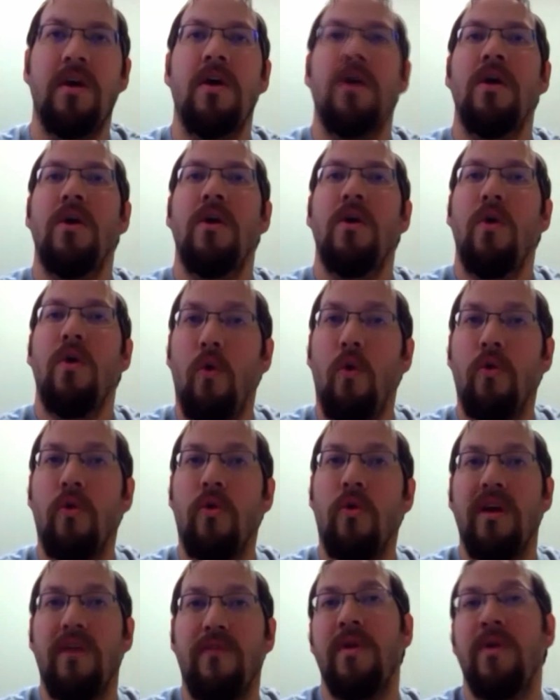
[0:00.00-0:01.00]
Or if
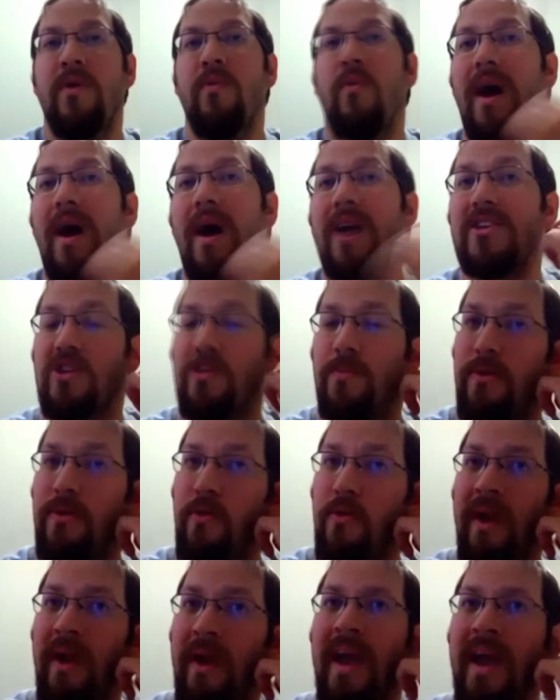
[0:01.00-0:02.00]
we watch the
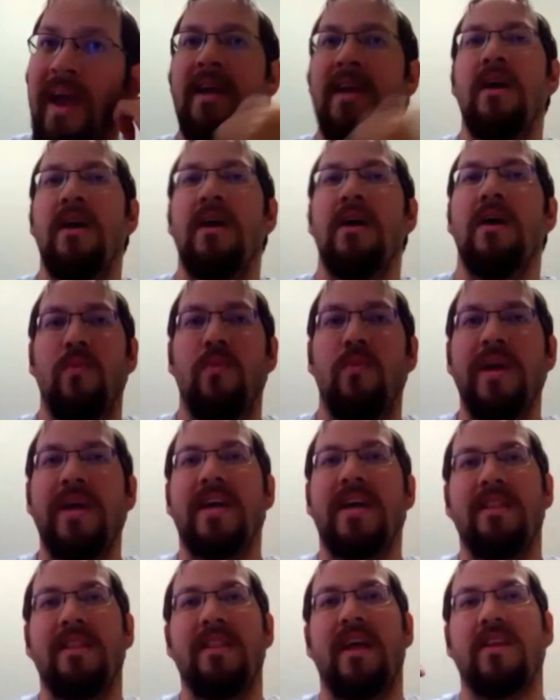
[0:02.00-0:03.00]
parade, we can then
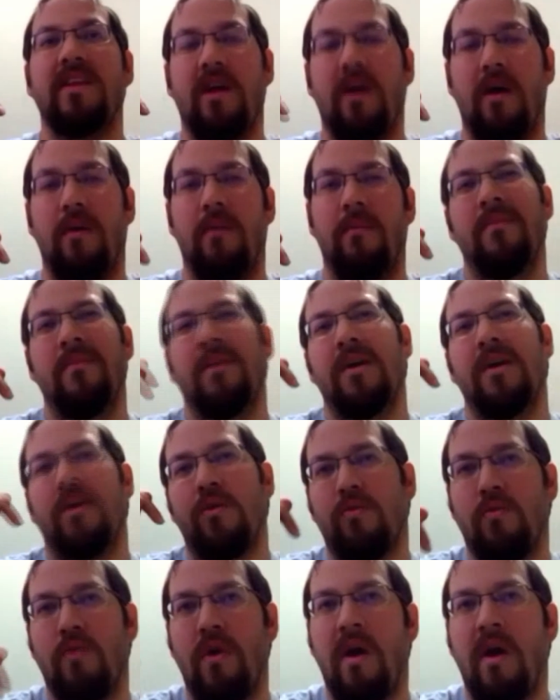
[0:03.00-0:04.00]
come
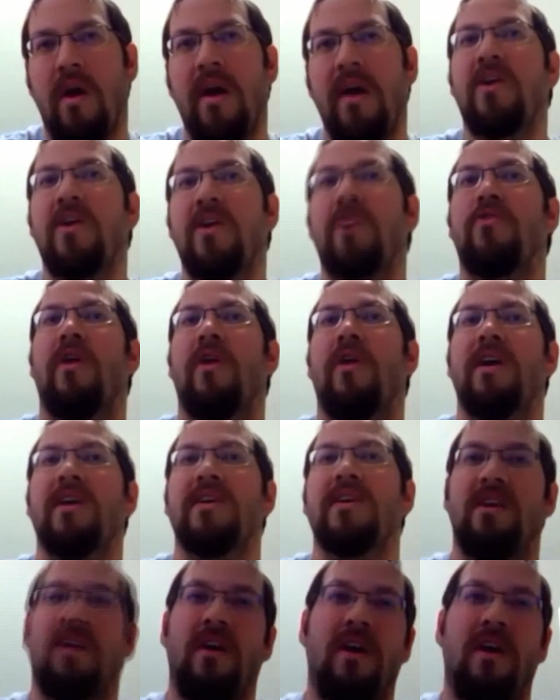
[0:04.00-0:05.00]
right across the
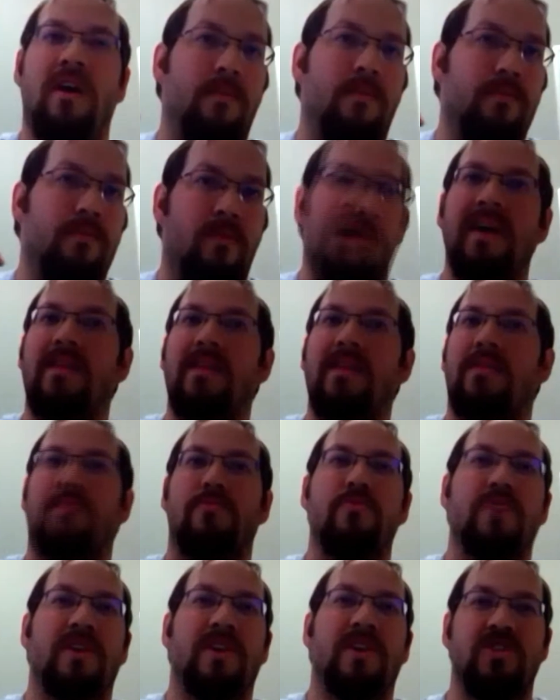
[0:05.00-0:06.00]
hub, right through the
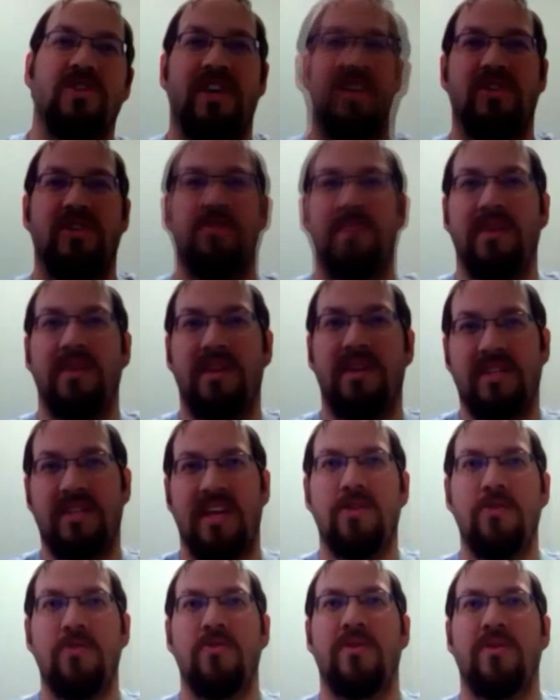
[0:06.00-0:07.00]
congestion because they do
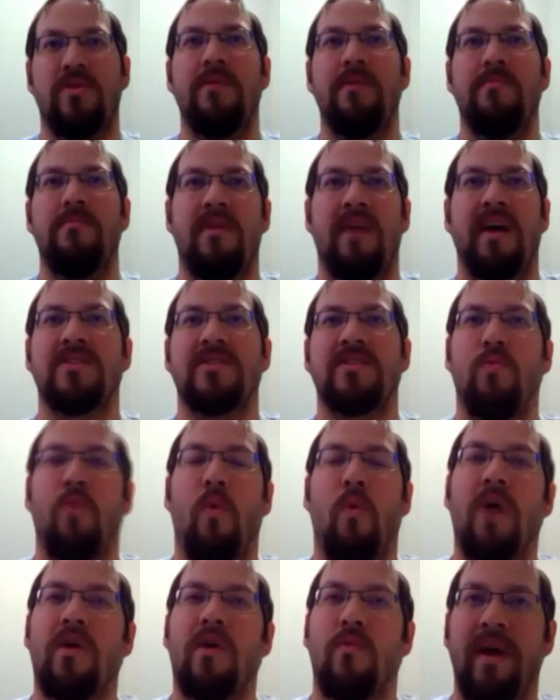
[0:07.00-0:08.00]
keep nice
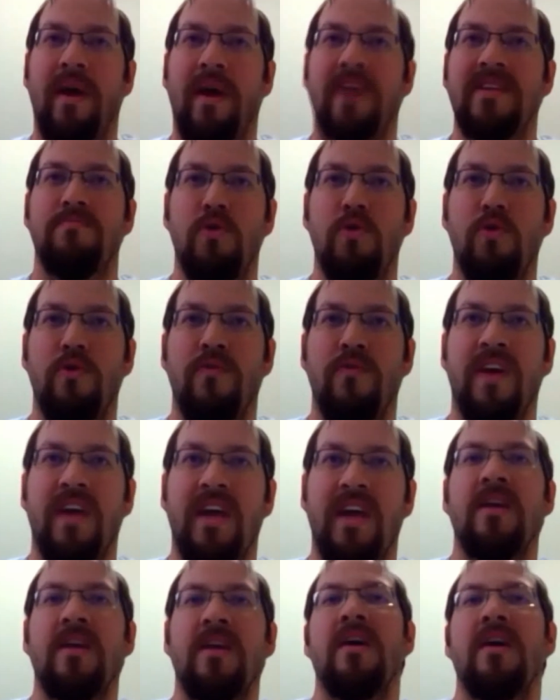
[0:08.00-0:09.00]
walkways moving.
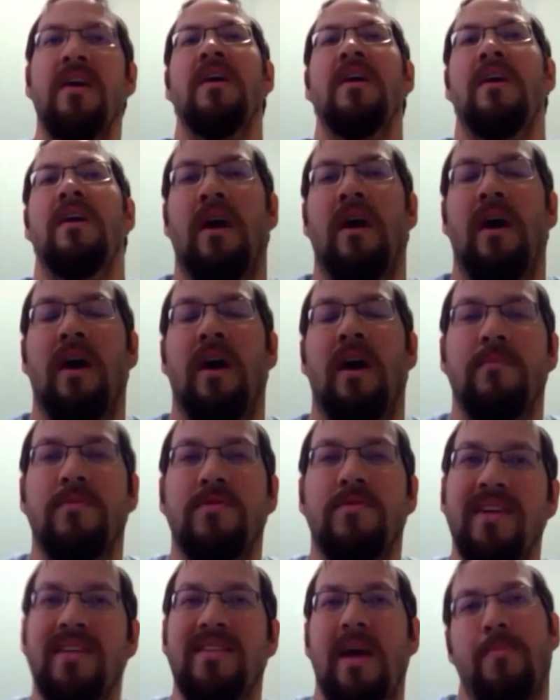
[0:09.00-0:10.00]
So as
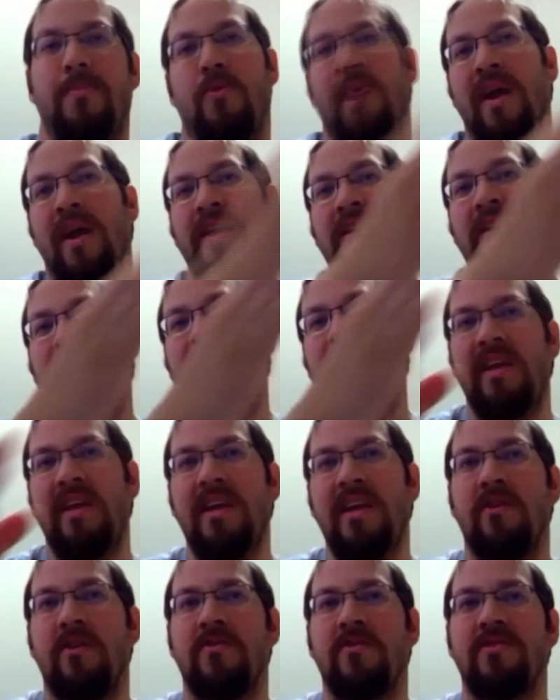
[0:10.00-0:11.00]
that parade
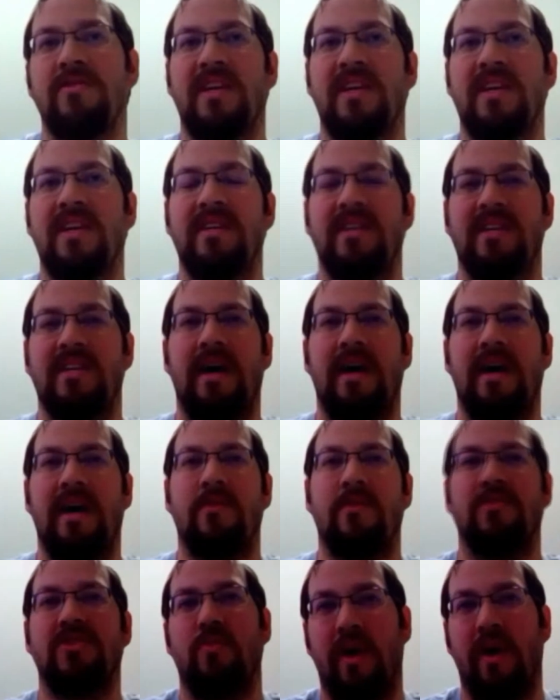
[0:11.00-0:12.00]
clears into town
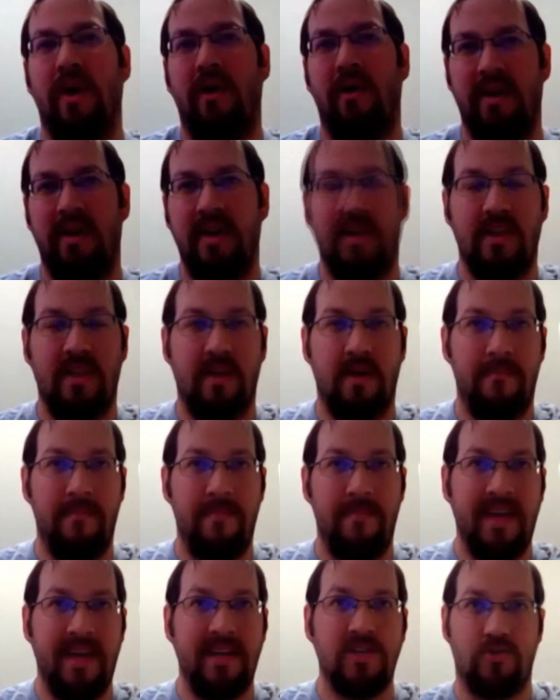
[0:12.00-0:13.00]
square and into the main
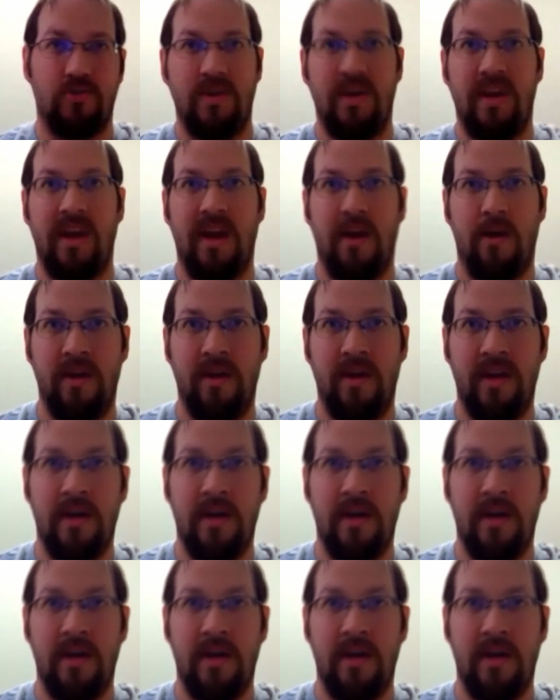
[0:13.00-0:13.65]
street area,